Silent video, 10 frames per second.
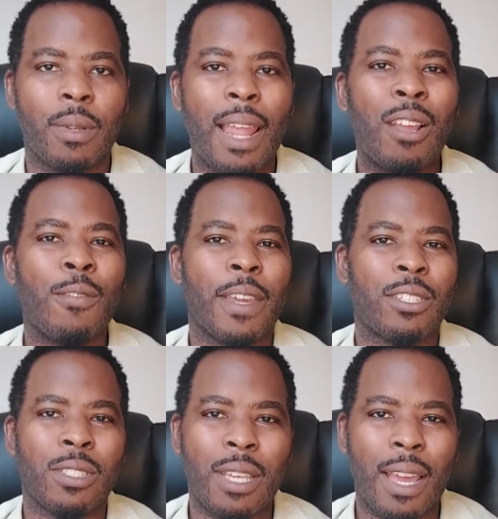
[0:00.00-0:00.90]
Lack of
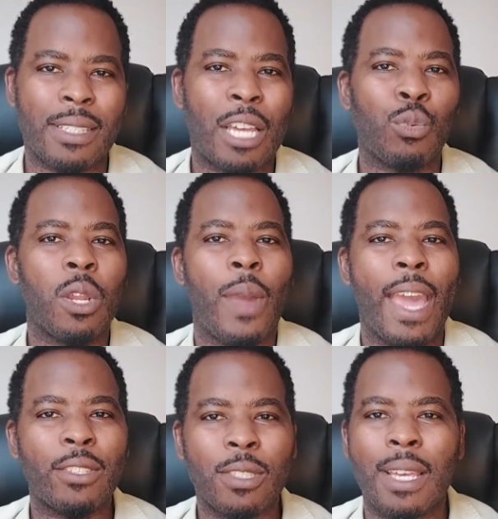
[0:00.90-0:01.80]
exercise. As we know,
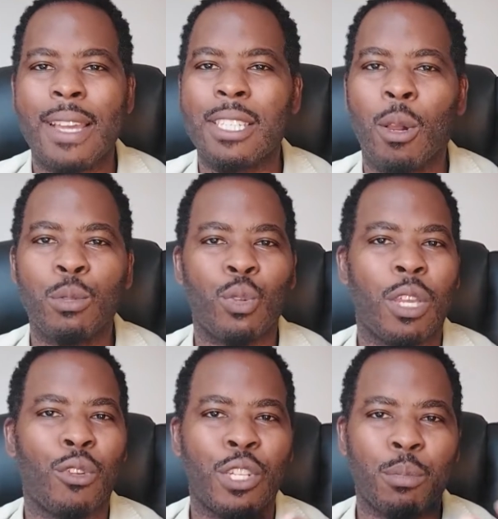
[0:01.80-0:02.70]
exercise helps to
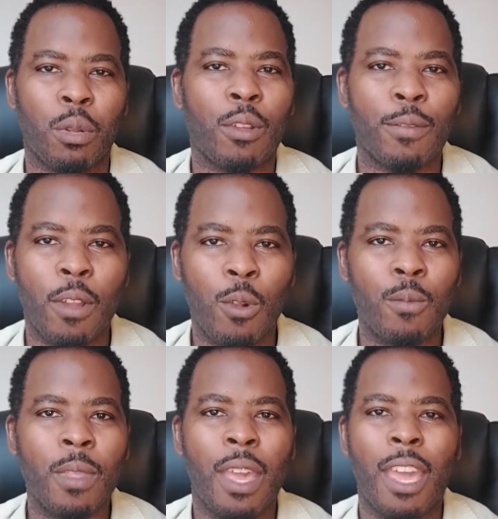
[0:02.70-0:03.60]
increase blood
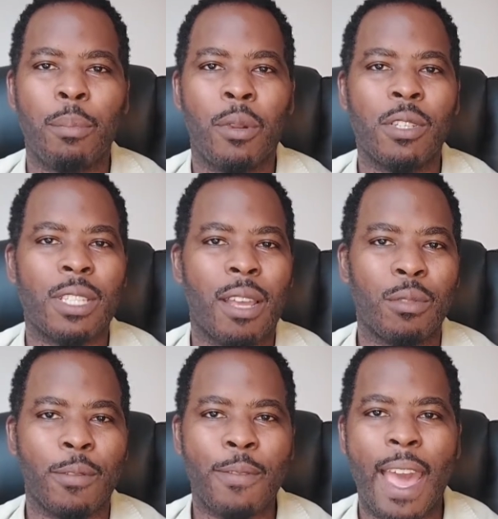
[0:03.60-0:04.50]
flow. It burns down
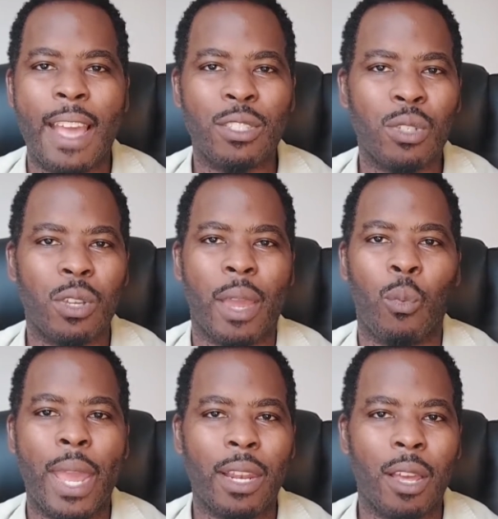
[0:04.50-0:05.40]
the fat, you get
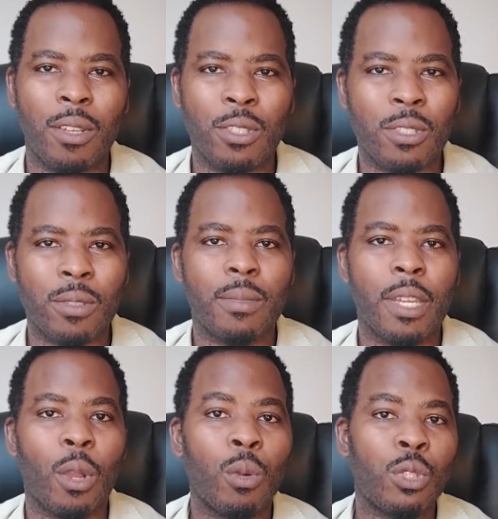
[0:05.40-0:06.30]
weight loss.
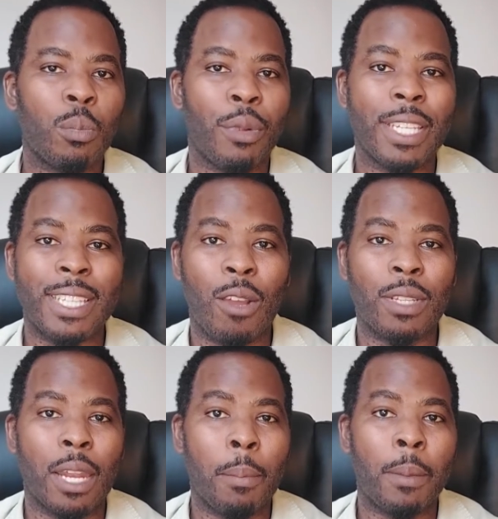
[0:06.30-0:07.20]
It also breaks down
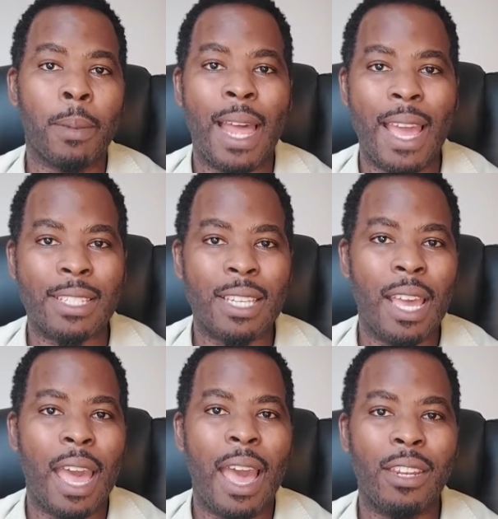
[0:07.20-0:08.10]
the lipid plaques,
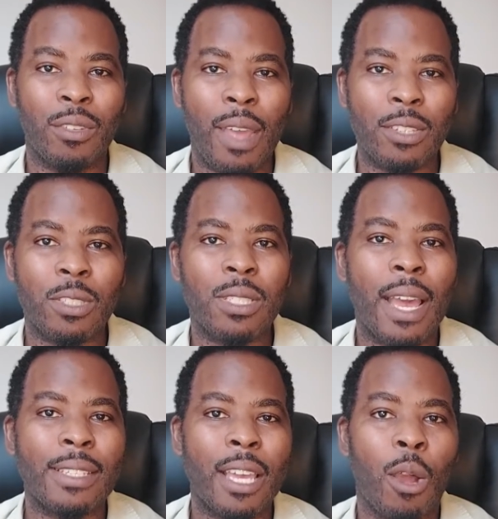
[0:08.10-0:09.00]
and
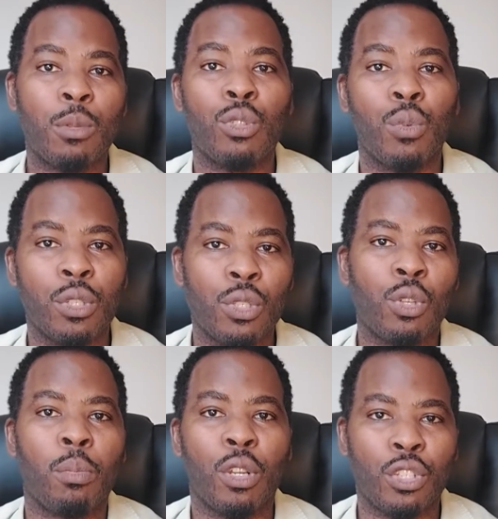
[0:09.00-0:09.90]
exercise helps to reduce
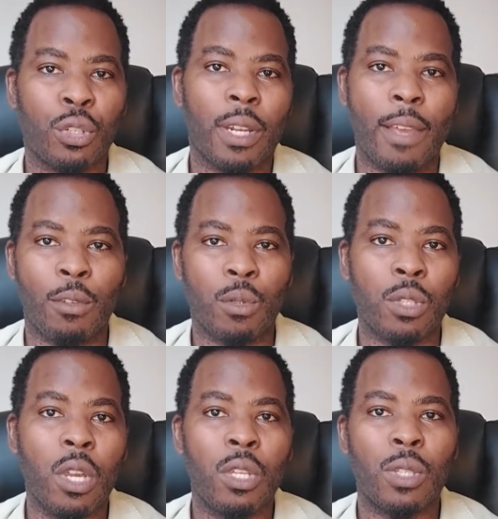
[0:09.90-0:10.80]
your blood sugar
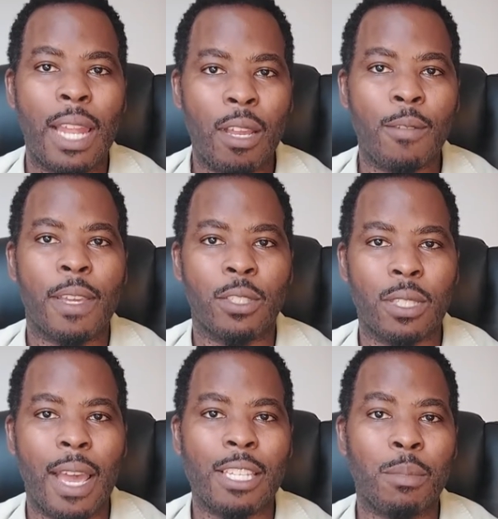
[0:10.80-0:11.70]
levels. So lack of
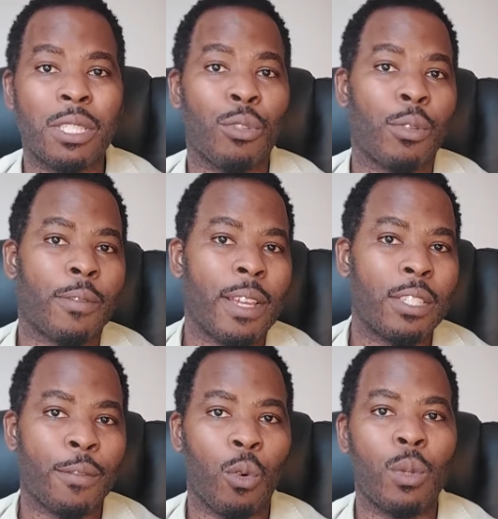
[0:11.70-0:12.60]
exercise means the
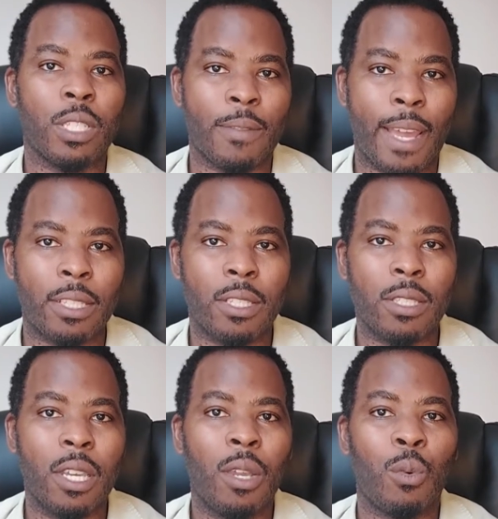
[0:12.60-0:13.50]
reverse of all these
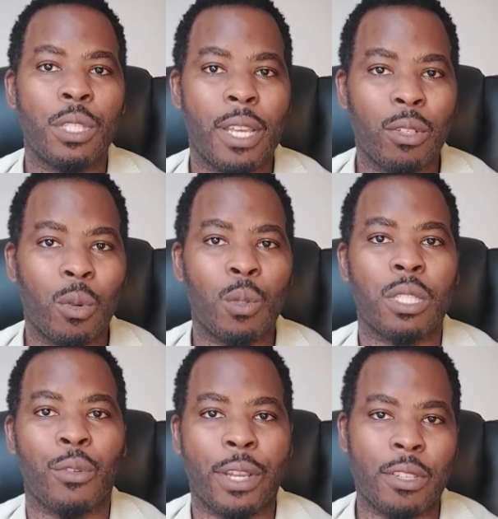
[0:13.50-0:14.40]
factors, which then
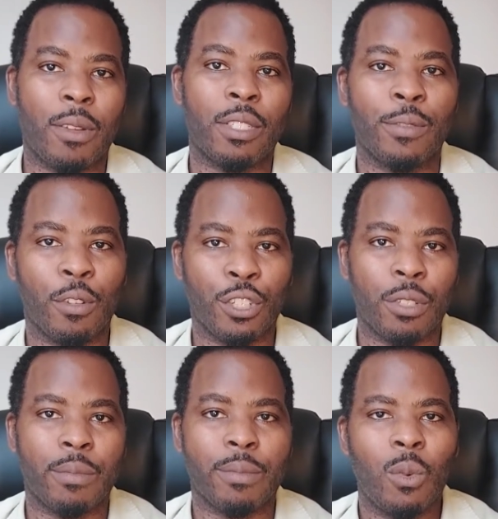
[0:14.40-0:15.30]
causes erectile
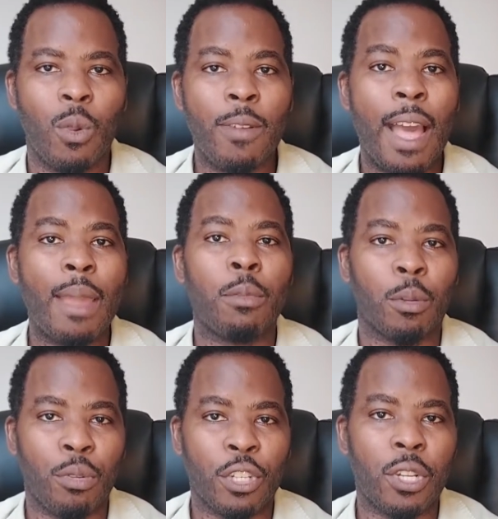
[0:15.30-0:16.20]
dysfunction. With high
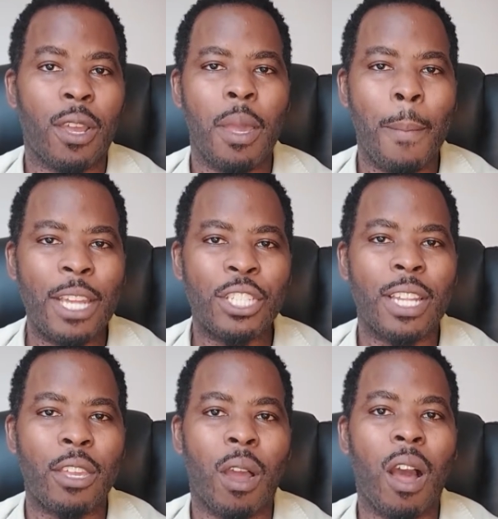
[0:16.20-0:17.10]
blood pressure, imagine
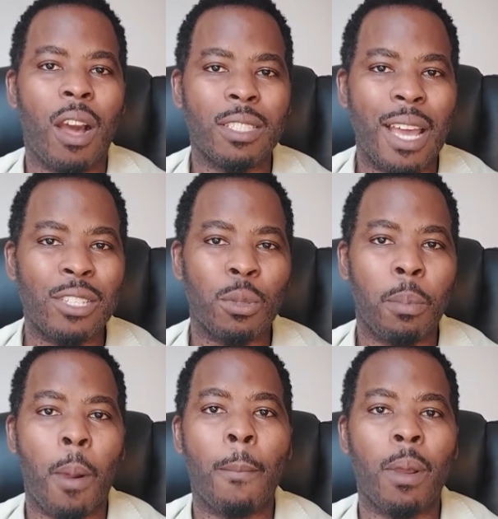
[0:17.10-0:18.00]
that your heart has to
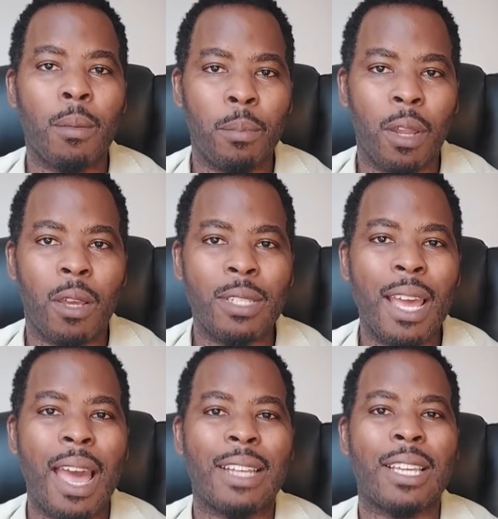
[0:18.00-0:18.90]
pump blood
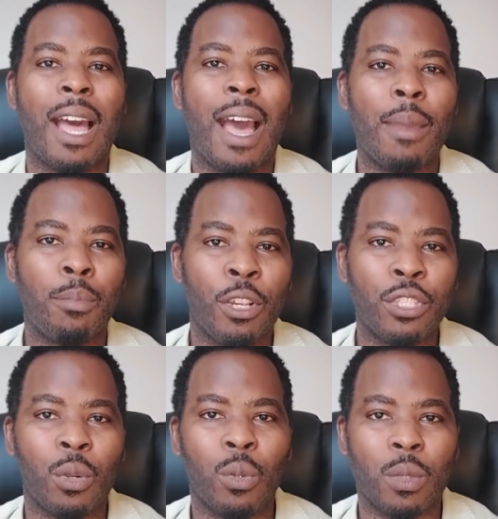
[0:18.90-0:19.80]
at a high
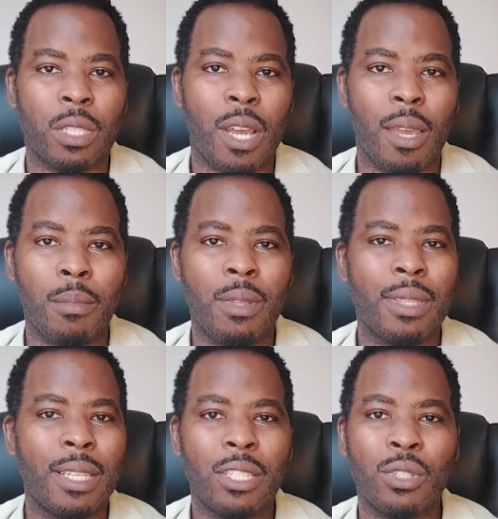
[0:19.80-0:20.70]
pressure all the time.
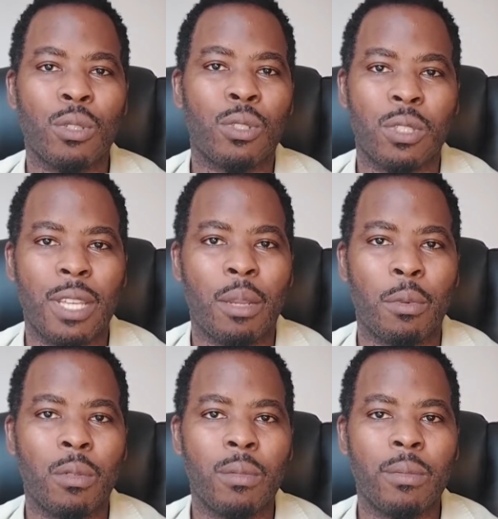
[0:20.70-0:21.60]
This is not
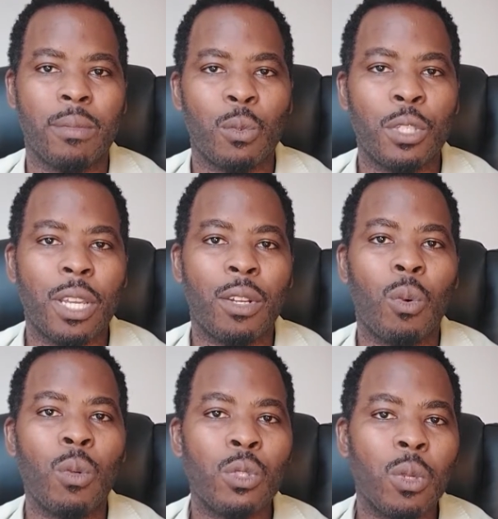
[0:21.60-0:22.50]
sustainable, which can
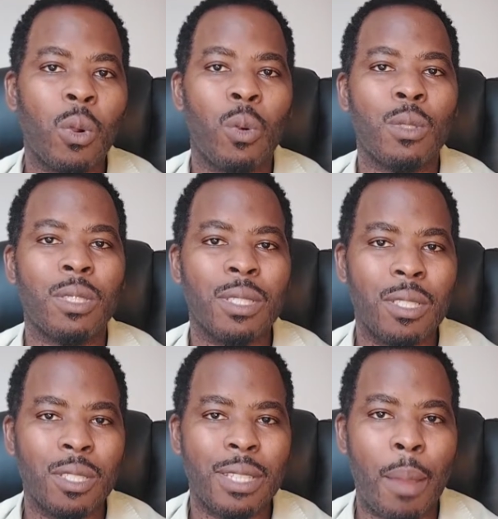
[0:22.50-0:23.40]
also cause
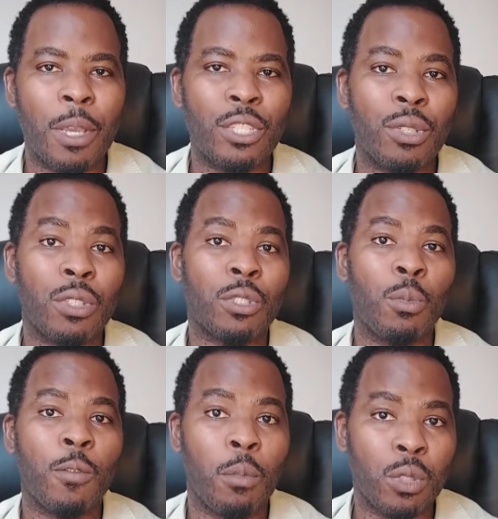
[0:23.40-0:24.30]
damage to the
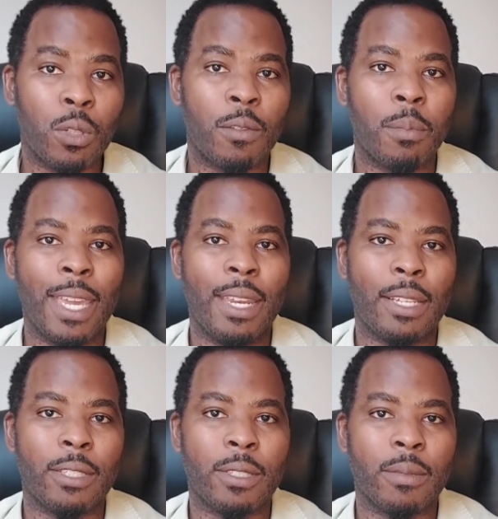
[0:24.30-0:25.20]
smooth muscle of the
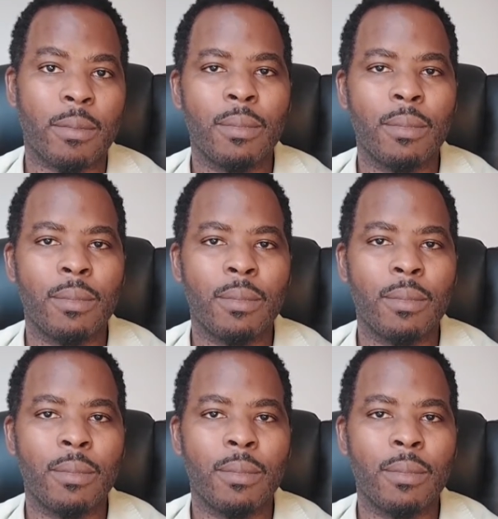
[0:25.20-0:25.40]
penis.